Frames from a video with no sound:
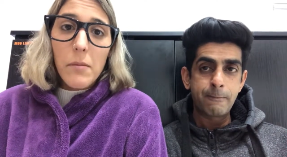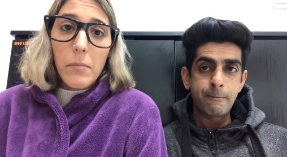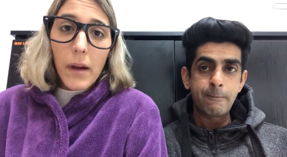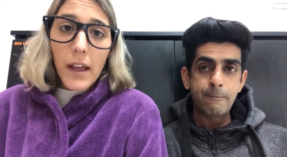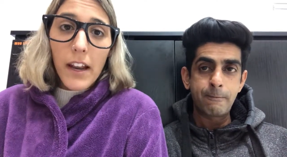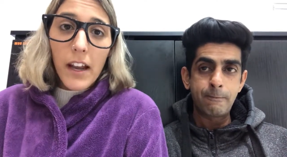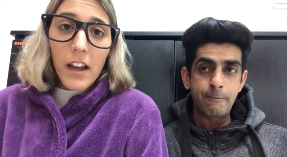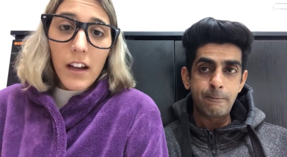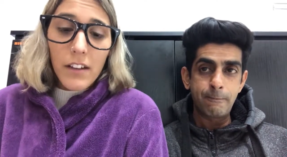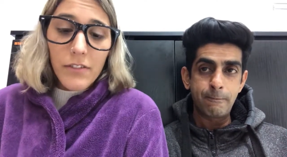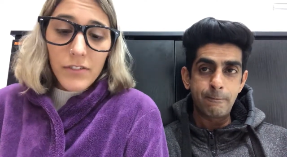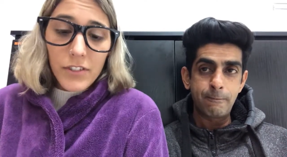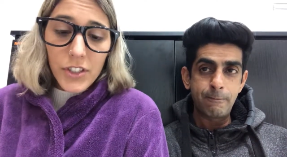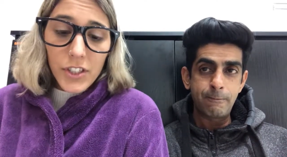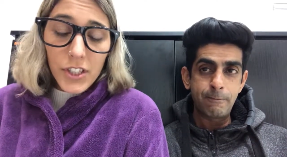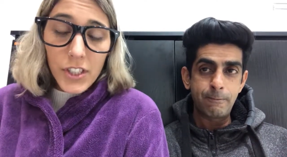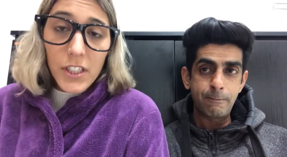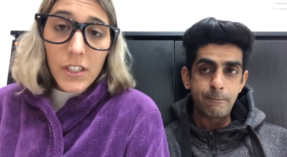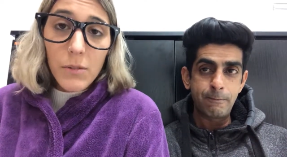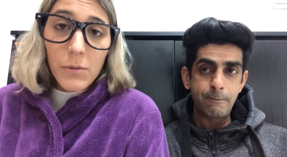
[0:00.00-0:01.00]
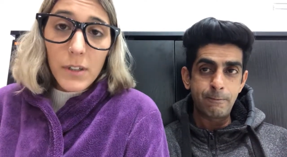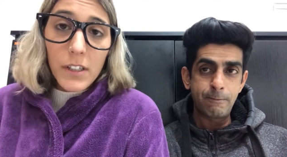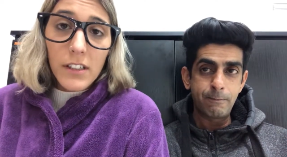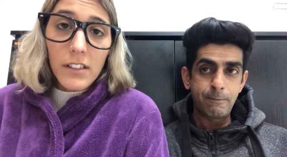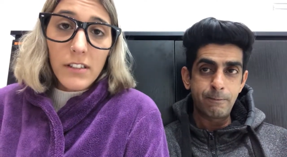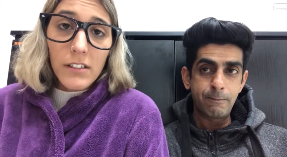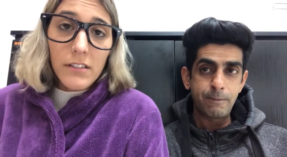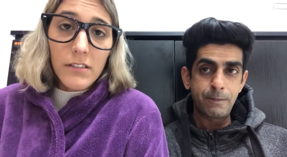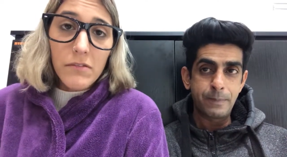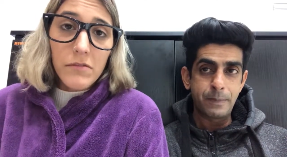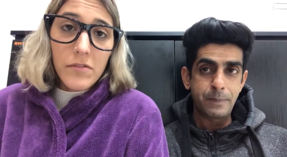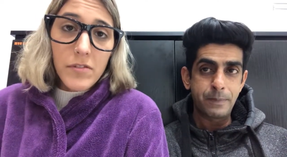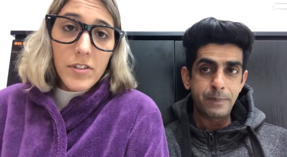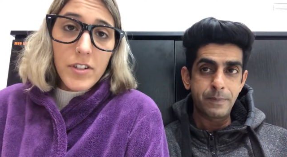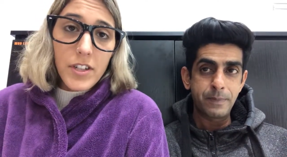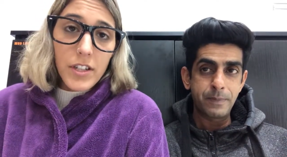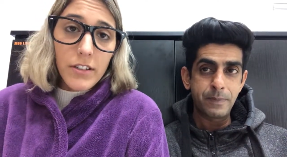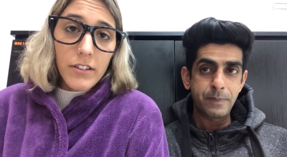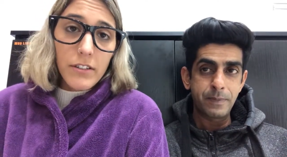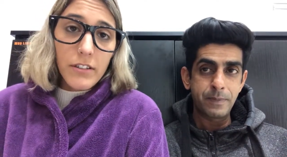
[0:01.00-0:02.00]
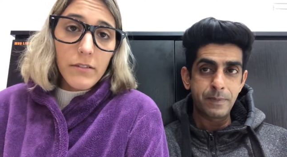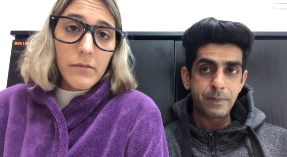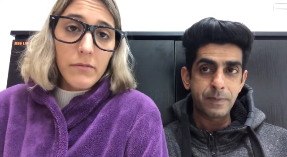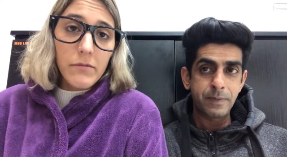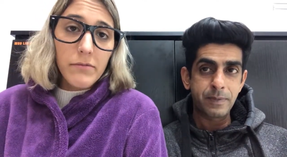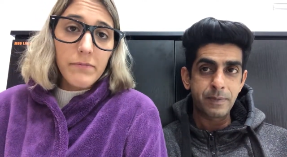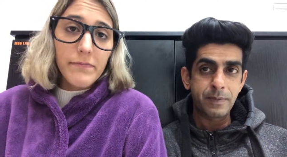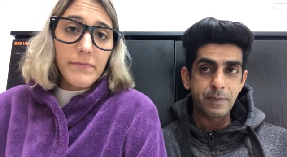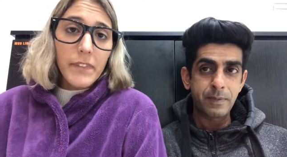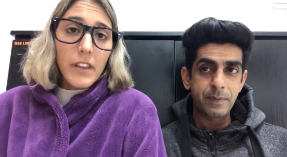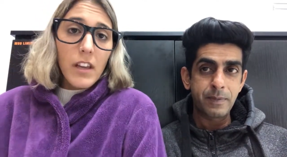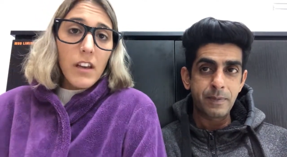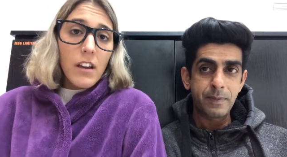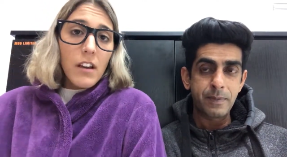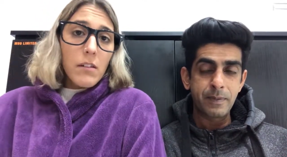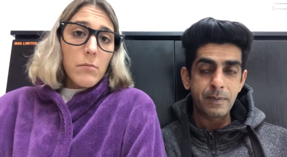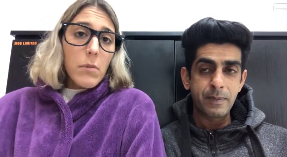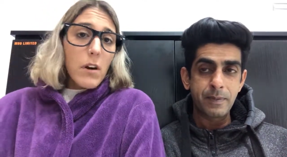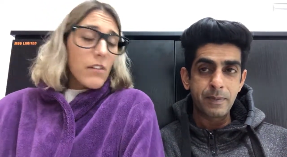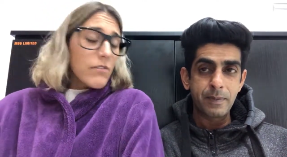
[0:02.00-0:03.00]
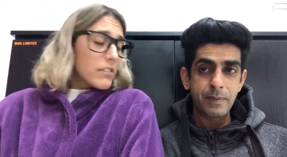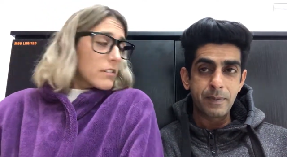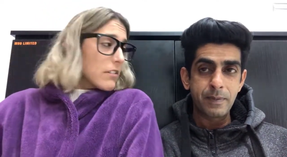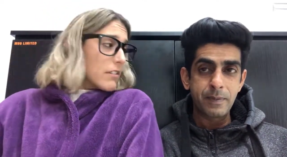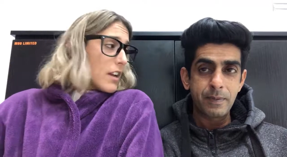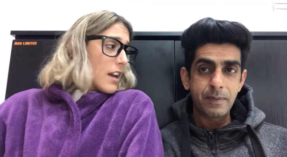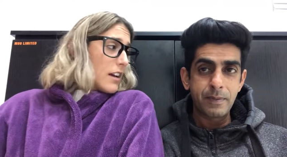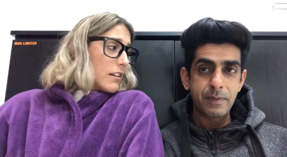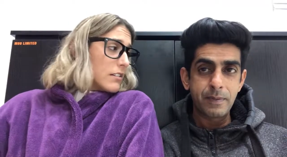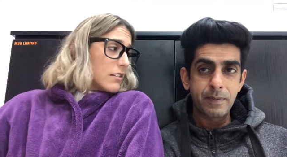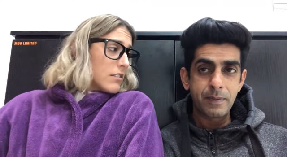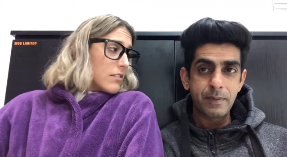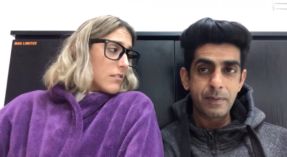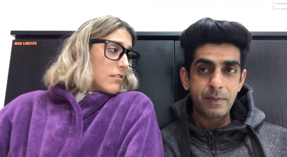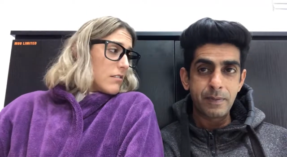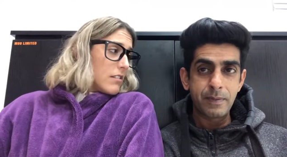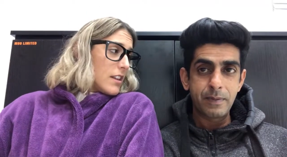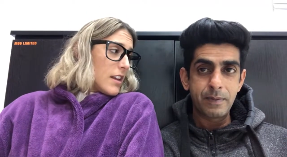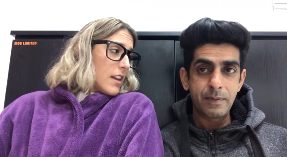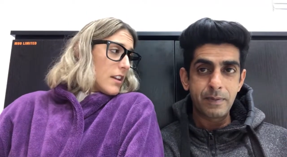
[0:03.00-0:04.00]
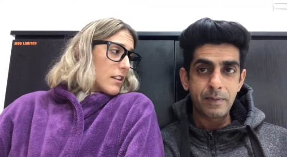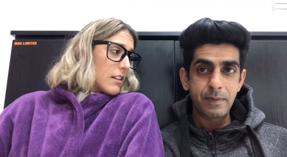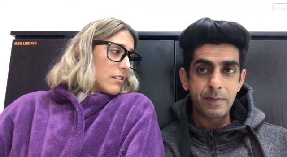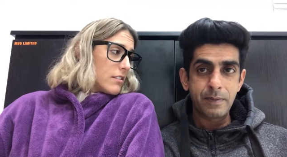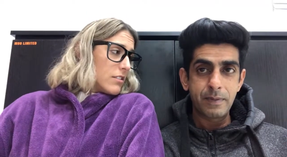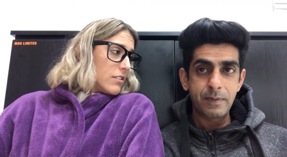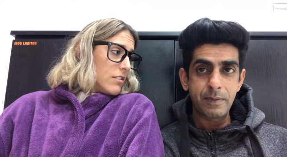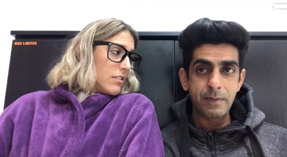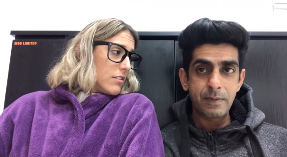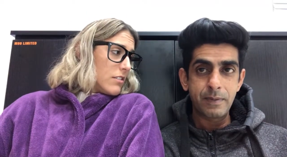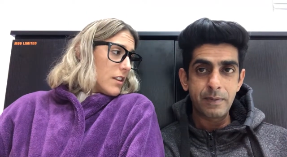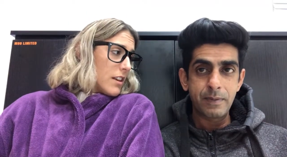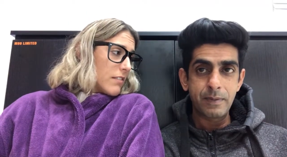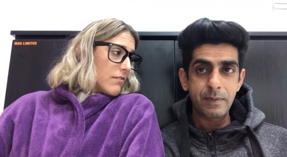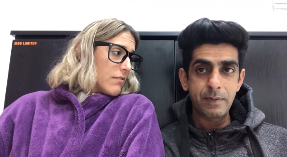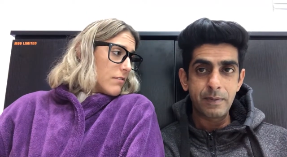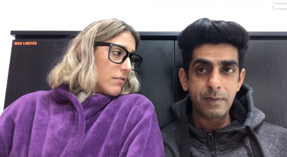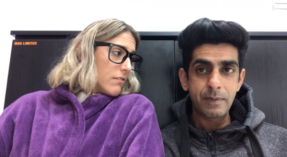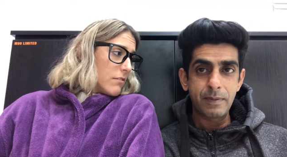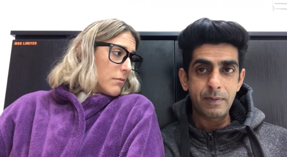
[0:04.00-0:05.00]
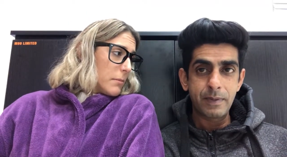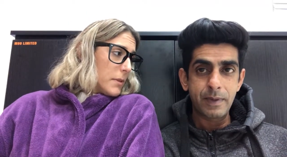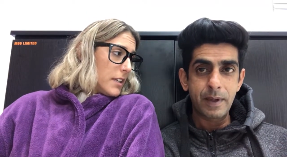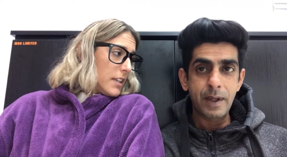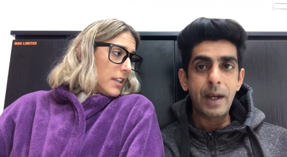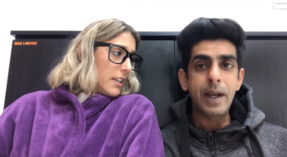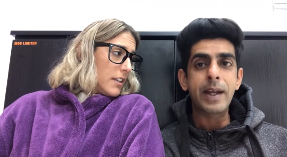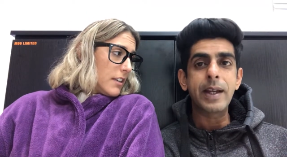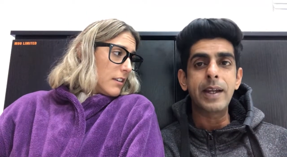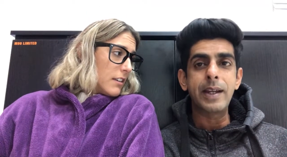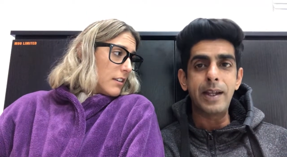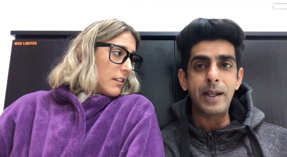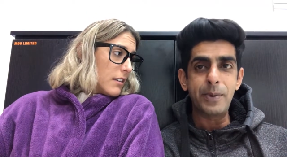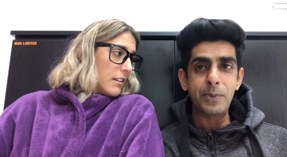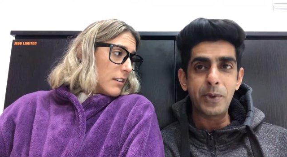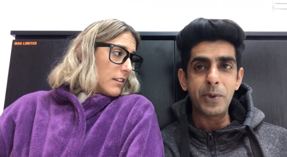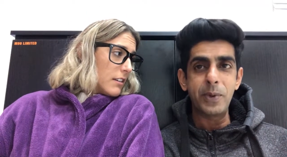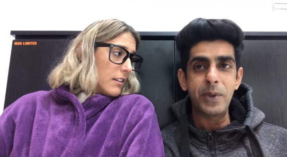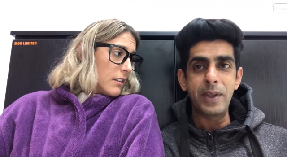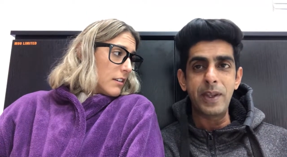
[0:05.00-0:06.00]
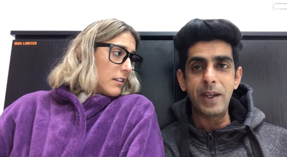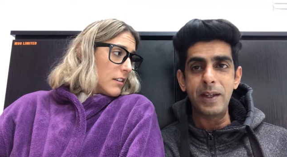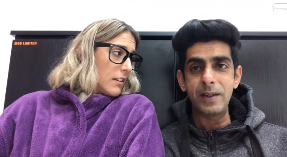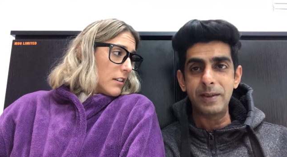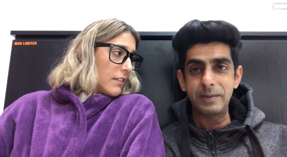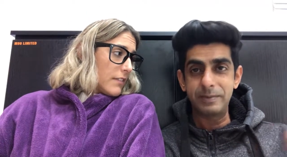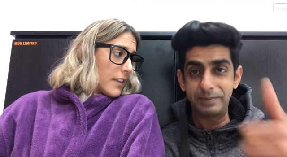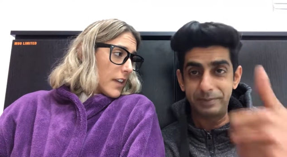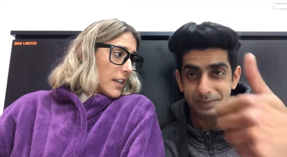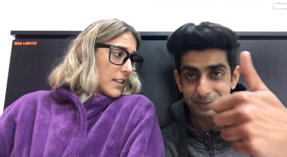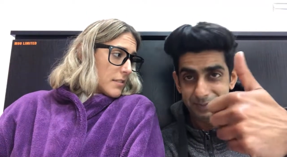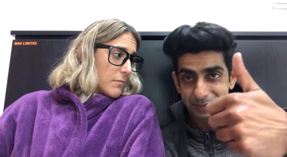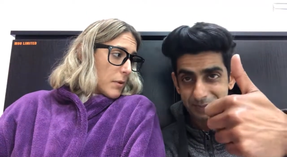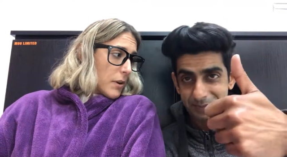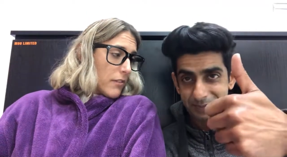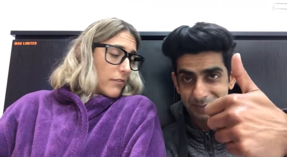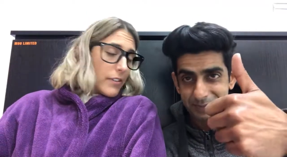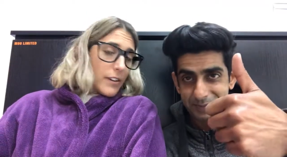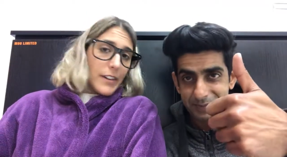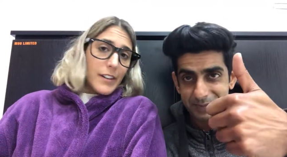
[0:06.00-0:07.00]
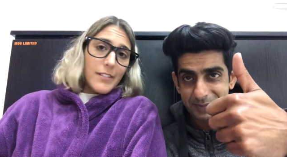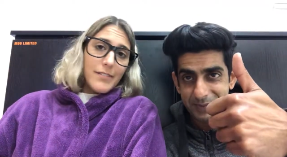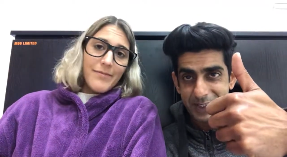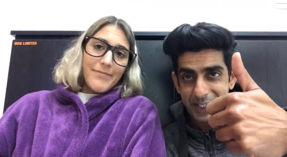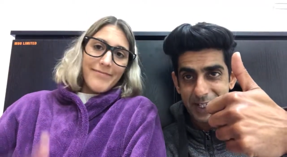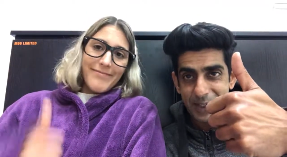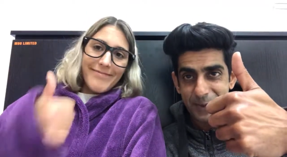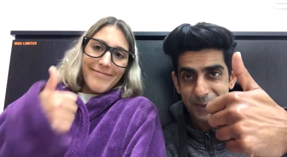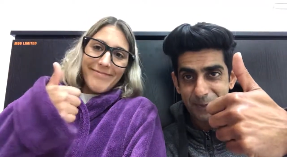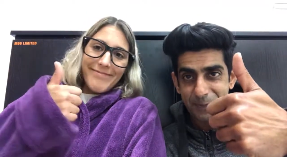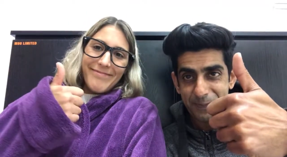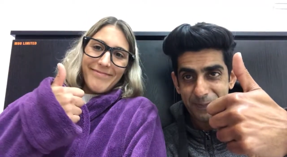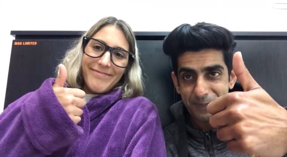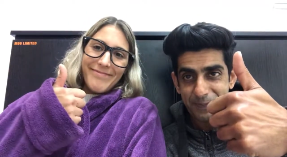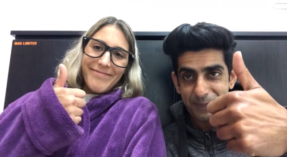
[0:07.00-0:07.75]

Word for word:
Speaker 1: but I for sure will do. Prof, I don't know how to do that. Could you do that for me? I
Speaker 2: can help you with that. Thanks, Prof. Ciao.